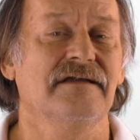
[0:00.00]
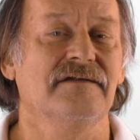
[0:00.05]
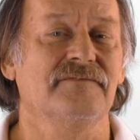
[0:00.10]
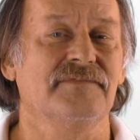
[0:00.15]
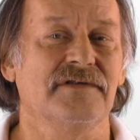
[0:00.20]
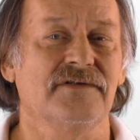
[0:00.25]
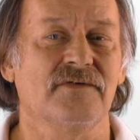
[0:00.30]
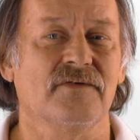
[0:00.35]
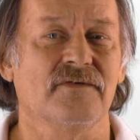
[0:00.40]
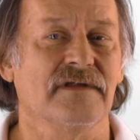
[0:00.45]
if
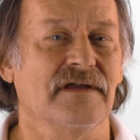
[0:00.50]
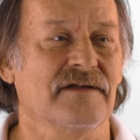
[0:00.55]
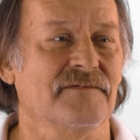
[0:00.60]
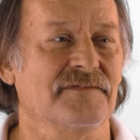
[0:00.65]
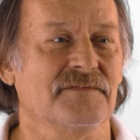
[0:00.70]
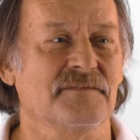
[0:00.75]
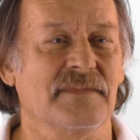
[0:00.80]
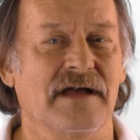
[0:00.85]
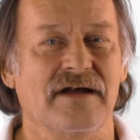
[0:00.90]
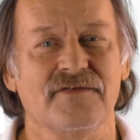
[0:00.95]
you don't have
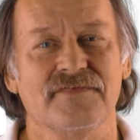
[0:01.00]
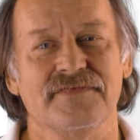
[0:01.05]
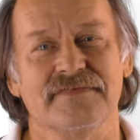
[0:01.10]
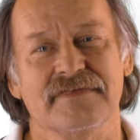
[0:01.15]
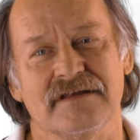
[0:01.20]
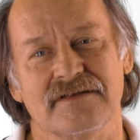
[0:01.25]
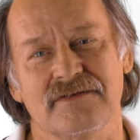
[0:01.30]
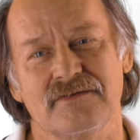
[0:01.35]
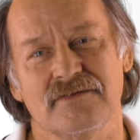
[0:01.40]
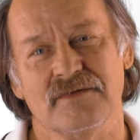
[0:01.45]
a mouth
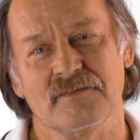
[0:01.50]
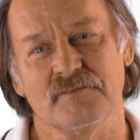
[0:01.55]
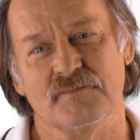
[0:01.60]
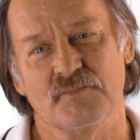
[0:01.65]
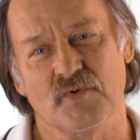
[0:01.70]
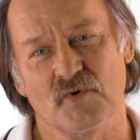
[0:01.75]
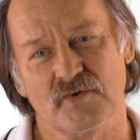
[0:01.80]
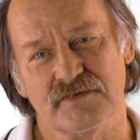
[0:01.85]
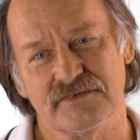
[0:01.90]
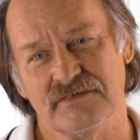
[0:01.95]
that you can
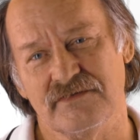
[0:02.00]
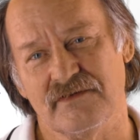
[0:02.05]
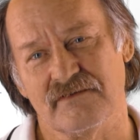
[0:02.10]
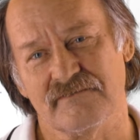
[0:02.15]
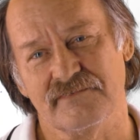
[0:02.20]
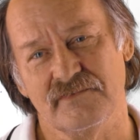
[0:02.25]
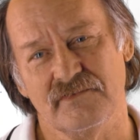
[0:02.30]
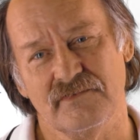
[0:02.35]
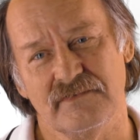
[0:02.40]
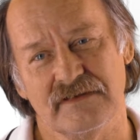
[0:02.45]
put your
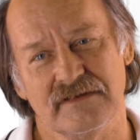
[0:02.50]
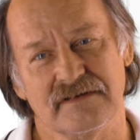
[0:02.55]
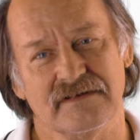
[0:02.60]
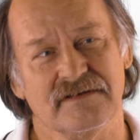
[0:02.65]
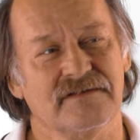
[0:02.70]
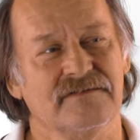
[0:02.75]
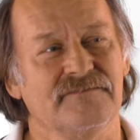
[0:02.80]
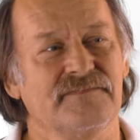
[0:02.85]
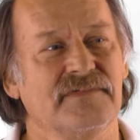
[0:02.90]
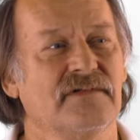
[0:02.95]
food in,
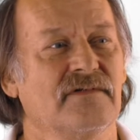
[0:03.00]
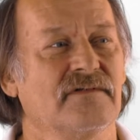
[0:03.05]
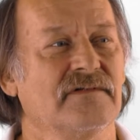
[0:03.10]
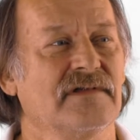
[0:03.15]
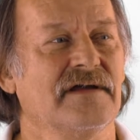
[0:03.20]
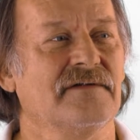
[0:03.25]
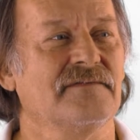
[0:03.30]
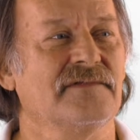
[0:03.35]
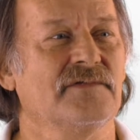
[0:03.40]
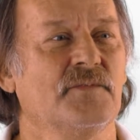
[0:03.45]
and if you don't
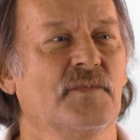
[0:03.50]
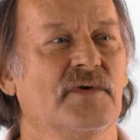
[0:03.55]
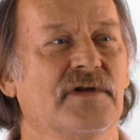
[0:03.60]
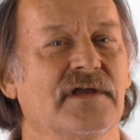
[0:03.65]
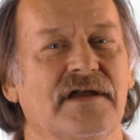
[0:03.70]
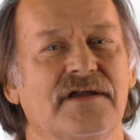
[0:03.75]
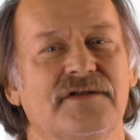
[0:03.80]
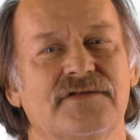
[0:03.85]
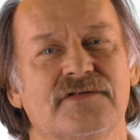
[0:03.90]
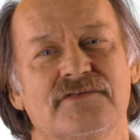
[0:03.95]
have
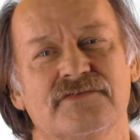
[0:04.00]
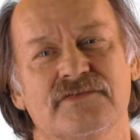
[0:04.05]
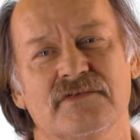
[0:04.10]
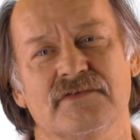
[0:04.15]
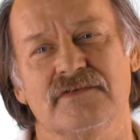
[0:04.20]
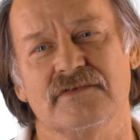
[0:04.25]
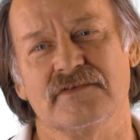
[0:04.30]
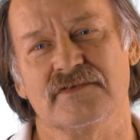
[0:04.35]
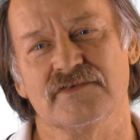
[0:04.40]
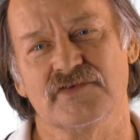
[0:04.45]
lubrication so
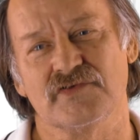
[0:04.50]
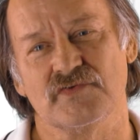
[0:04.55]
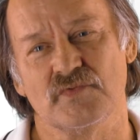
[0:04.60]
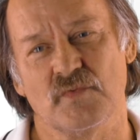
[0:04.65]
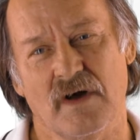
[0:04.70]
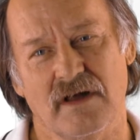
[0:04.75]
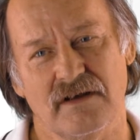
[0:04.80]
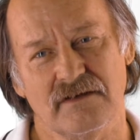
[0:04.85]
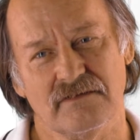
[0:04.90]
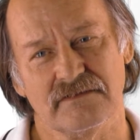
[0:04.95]
you can
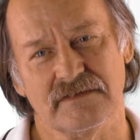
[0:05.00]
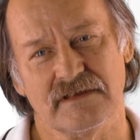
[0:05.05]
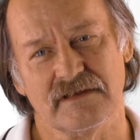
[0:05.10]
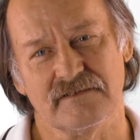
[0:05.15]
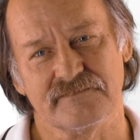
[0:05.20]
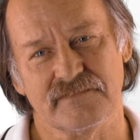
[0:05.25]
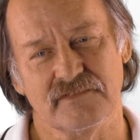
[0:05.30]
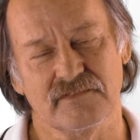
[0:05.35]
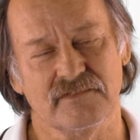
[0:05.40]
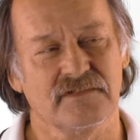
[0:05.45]
swallow
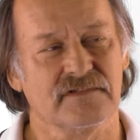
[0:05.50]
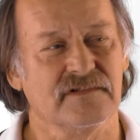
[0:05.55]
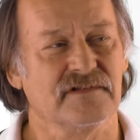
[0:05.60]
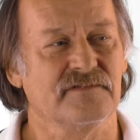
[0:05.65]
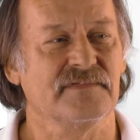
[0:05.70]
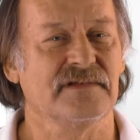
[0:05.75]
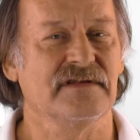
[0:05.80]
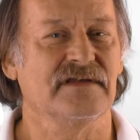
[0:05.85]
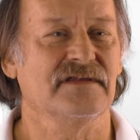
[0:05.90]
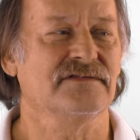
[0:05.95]
that food, and
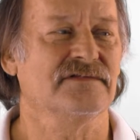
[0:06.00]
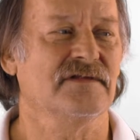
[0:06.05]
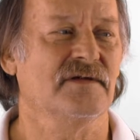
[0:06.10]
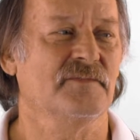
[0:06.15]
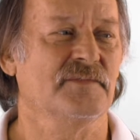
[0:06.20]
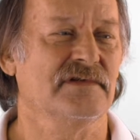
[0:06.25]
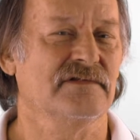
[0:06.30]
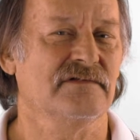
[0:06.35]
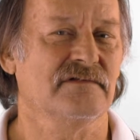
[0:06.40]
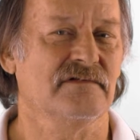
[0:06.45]
if it ends
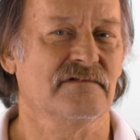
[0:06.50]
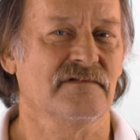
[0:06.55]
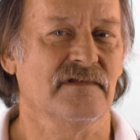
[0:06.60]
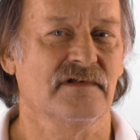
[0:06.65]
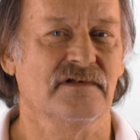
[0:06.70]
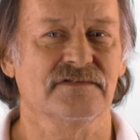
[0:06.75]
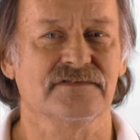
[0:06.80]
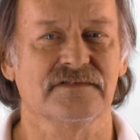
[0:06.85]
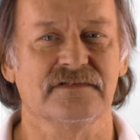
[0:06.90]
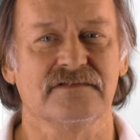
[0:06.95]
up into your
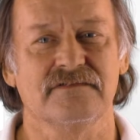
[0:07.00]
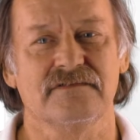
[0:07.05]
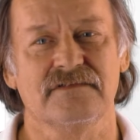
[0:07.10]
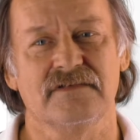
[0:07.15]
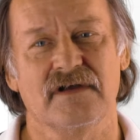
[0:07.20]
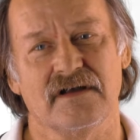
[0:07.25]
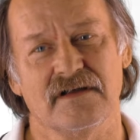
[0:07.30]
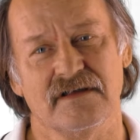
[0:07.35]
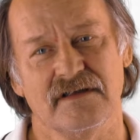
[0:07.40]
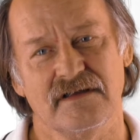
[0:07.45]
lungs and you
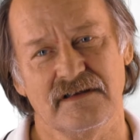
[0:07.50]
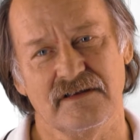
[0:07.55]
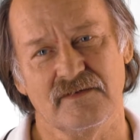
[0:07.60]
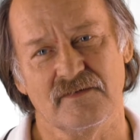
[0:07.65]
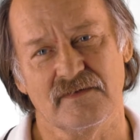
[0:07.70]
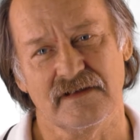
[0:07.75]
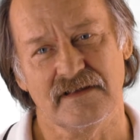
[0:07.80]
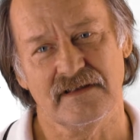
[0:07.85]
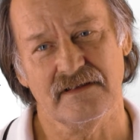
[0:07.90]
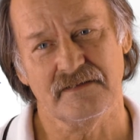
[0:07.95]
die
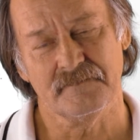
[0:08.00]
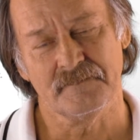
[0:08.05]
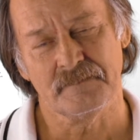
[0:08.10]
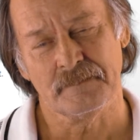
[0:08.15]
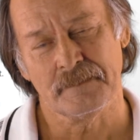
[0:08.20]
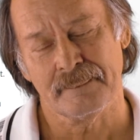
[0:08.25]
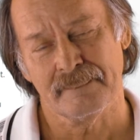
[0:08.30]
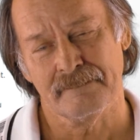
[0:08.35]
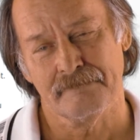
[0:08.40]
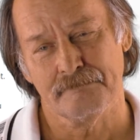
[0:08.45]
anyway,
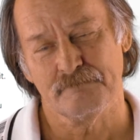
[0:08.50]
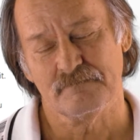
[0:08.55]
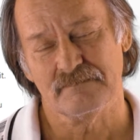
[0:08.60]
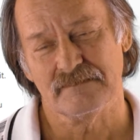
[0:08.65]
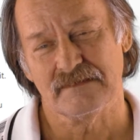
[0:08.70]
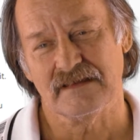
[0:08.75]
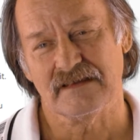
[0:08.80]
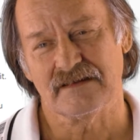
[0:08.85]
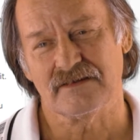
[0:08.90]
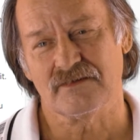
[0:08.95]

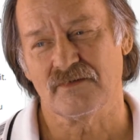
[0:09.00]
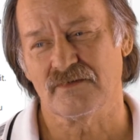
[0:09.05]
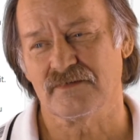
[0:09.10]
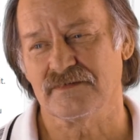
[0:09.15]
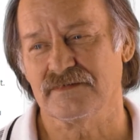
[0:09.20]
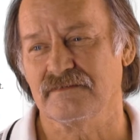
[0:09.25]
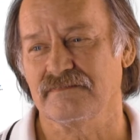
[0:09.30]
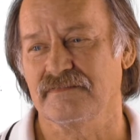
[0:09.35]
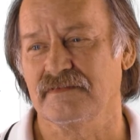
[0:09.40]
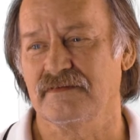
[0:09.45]
then of
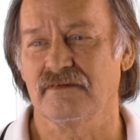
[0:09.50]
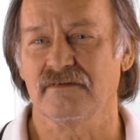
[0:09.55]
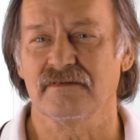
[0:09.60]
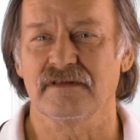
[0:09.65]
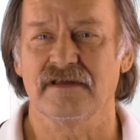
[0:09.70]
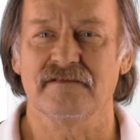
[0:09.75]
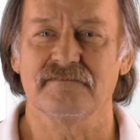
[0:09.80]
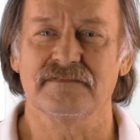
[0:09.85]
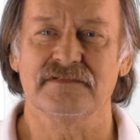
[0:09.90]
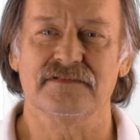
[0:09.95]
course if you don't
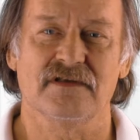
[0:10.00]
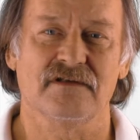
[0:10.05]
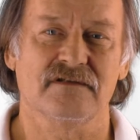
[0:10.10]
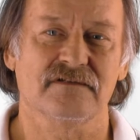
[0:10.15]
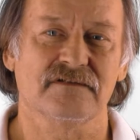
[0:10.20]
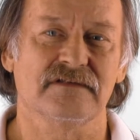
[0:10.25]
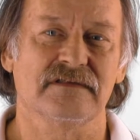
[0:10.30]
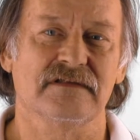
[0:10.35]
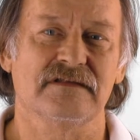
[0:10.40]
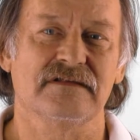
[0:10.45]
have a
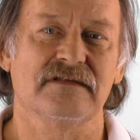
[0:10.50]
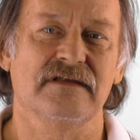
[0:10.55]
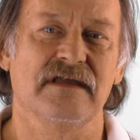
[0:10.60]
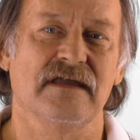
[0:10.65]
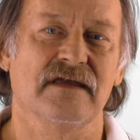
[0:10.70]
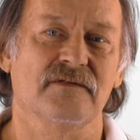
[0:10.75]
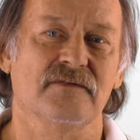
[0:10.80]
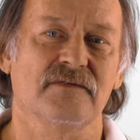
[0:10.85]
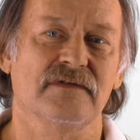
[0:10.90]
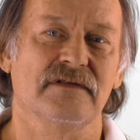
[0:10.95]
tongue, then you
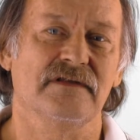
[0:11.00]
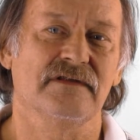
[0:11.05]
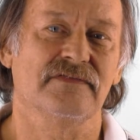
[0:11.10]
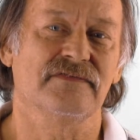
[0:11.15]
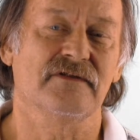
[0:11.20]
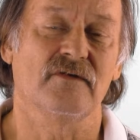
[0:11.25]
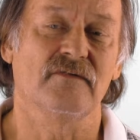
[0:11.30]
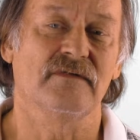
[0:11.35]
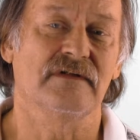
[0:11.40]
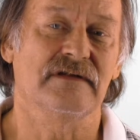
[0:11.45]
can't really
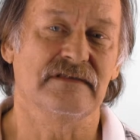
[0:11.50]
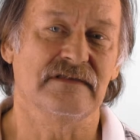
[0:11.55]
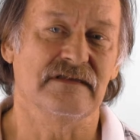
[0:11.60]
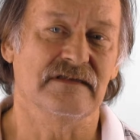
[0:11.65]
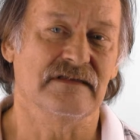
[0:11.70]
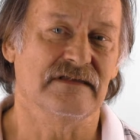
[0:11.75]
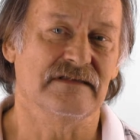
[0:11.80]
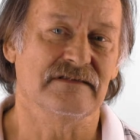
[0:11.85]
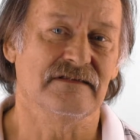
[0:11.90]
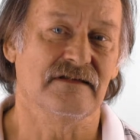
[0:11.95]
throw
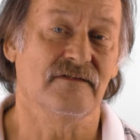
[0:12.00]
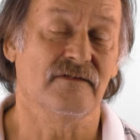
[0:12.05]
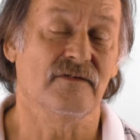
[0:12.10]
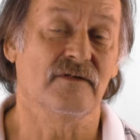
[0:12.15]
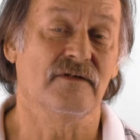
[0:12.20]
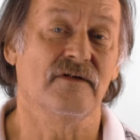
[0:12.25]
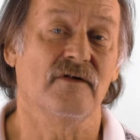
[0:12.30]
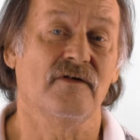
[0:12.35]
anything in there, or it